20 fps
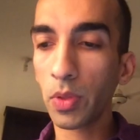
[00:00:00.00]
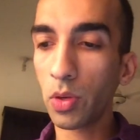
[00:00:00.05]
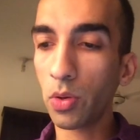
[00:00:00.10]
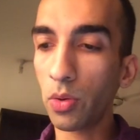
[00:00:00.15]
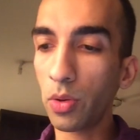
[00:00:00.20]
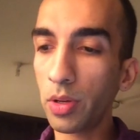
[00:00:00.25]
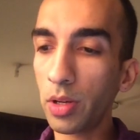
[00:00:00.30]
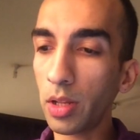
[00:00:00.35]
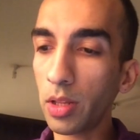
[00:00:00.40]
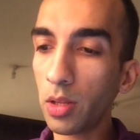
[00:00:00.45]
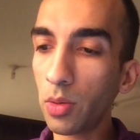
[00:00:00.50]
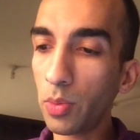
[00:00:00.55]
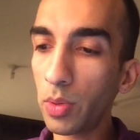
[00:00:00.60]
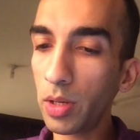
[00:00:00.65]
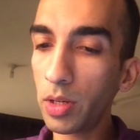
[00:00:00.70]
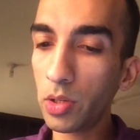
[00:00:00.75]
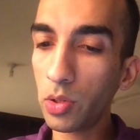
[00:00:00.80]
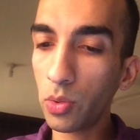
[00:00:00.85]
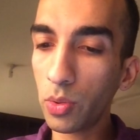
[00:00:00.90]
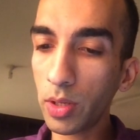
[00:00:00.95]
Or in other
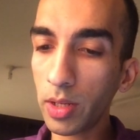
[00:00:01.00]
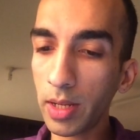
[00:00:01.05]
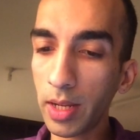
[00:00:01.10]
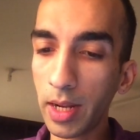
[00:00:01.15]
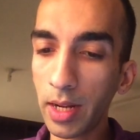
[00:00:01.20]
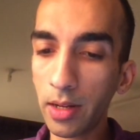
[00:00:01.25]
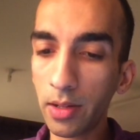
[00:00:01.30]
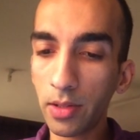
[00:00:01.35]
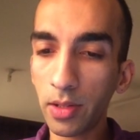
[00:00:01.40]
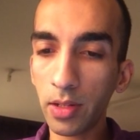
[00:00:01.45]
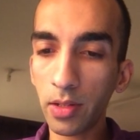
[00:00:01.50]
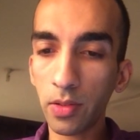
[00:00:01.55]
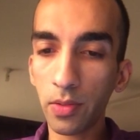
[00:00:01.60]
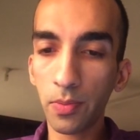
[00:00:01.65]
words, you can add this